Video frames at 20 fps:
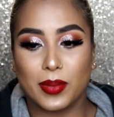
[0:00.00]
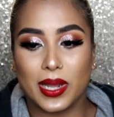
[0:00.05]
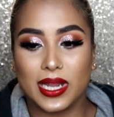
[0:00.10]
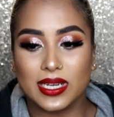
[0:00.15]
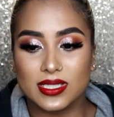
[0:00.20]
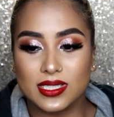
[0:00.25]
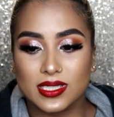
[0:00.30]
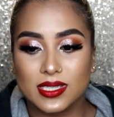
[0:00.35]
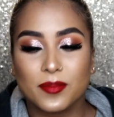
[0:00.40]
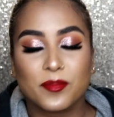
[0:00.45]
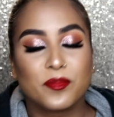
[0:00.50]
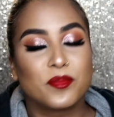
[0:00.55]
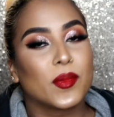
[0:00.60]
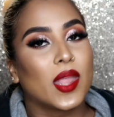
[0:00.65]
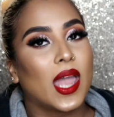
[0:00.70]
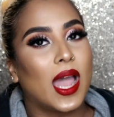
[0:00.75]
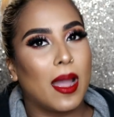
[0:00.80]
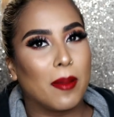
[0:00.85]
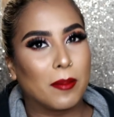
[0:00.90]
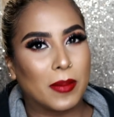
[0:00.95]
But
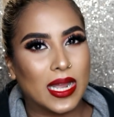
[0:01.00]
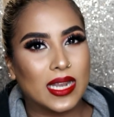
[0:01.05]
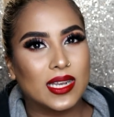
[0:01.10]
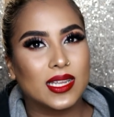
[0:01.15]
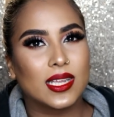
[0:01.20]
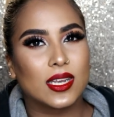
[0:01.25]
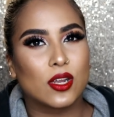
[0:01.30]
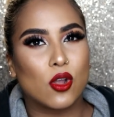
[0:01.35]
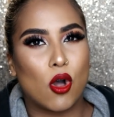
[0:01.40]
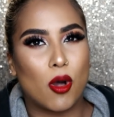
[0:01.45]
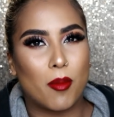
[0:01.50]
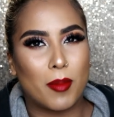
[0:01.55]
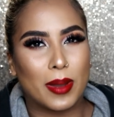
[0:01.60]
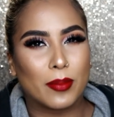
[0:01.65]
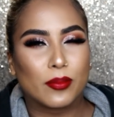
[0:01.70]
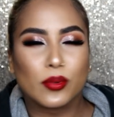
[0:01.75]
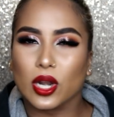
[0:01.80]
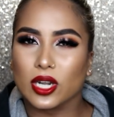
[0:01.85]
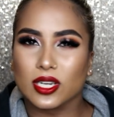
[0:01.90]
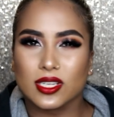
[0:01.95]
I'm kind of getting all my
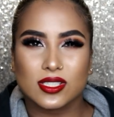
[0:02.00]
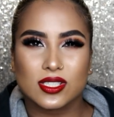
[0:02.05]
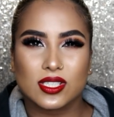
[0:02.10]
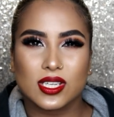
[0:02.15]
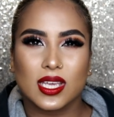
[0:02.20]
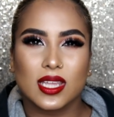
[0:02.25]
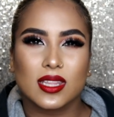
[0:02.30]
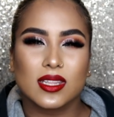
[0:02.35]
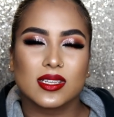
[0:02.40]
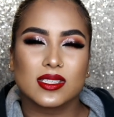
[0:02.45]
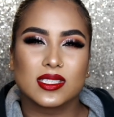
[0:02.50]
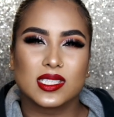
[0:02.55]
products together,